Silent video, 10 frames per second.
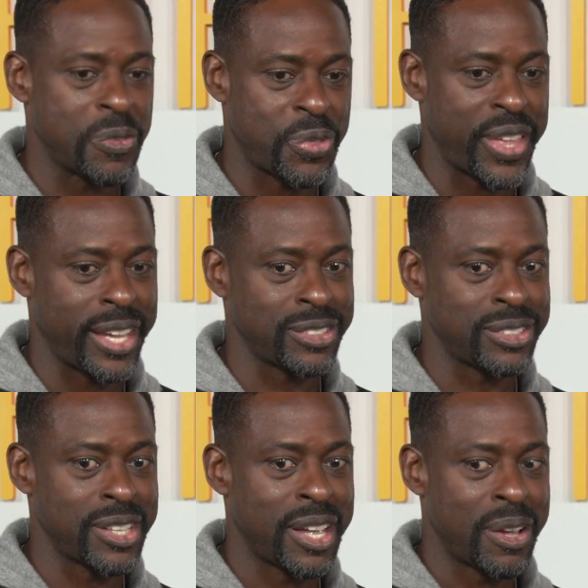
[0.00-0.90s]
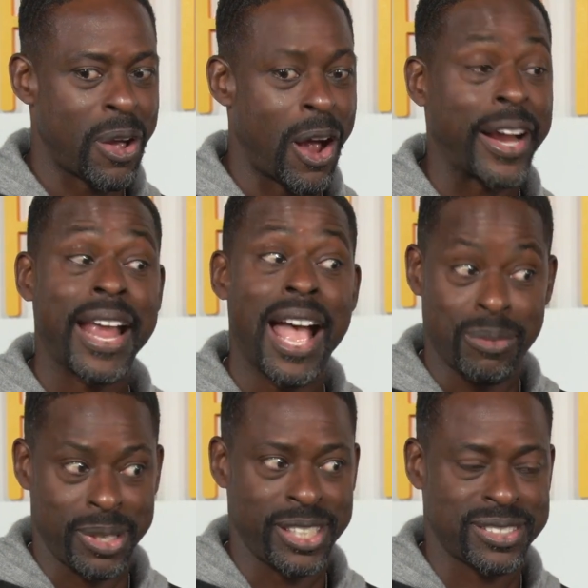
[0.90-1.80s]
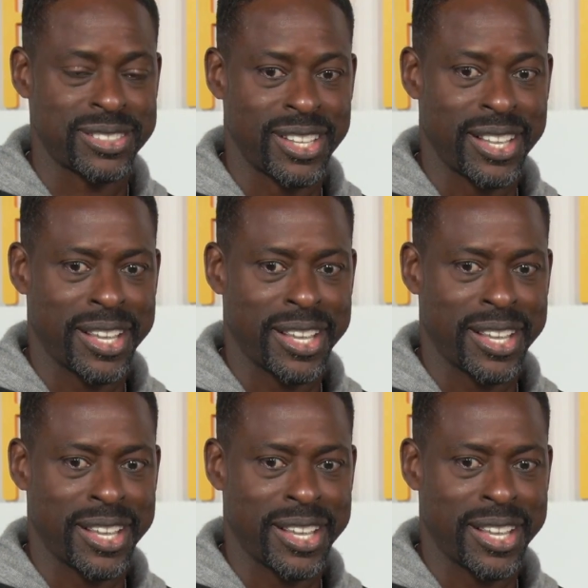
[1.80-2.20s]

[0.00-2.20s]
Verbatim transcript: of things are countless